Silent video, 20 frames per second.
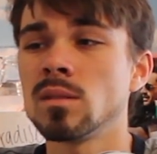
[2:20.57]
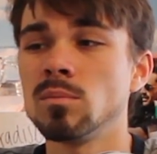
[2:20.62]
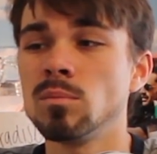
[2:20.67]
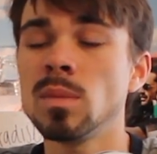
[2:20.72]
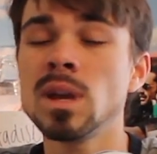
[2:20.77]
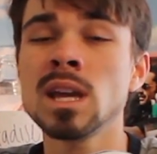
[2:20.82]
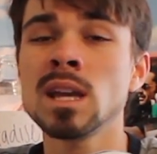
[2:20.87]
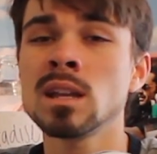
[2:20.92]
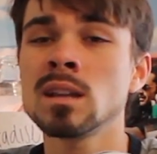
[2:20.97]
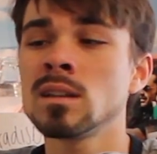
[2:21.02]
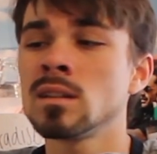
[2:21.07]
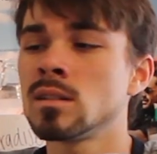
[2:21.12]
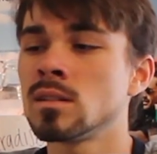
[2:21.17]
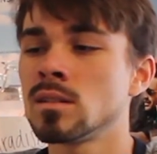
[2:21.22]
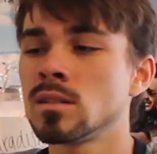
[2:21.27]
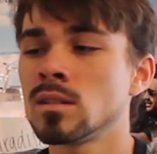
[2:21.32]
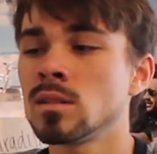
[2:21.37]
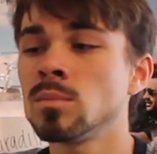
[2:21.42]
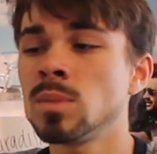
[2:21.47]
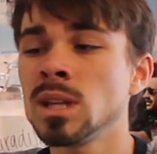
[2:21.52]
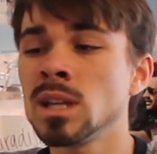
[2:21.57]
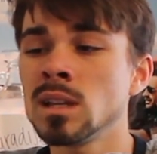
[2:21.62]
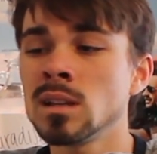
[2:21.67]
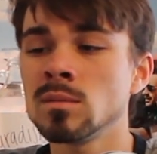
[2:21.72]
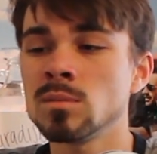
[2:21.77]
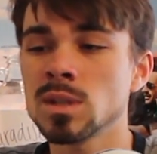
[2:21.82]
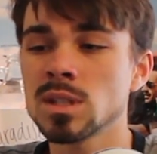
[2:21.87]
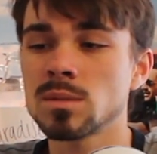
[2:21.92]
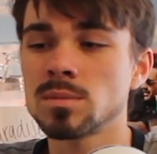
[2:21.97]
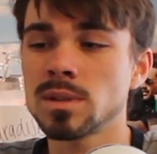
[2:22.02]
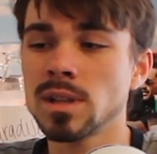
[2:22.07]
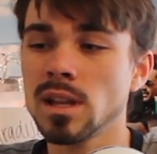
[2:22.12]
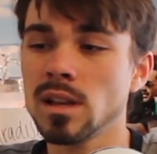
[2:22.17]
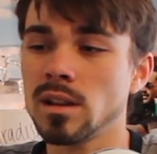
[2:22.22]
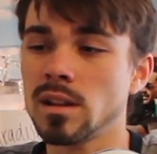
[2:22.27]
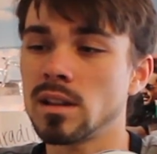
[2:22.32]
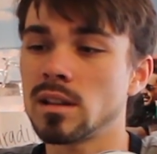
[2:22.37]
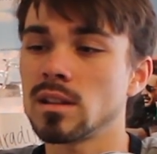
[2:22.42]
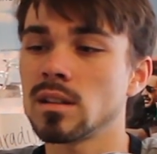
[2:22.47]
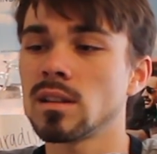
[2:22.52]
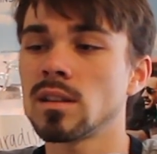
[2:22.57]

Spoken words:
made to be Mr. Potato Head.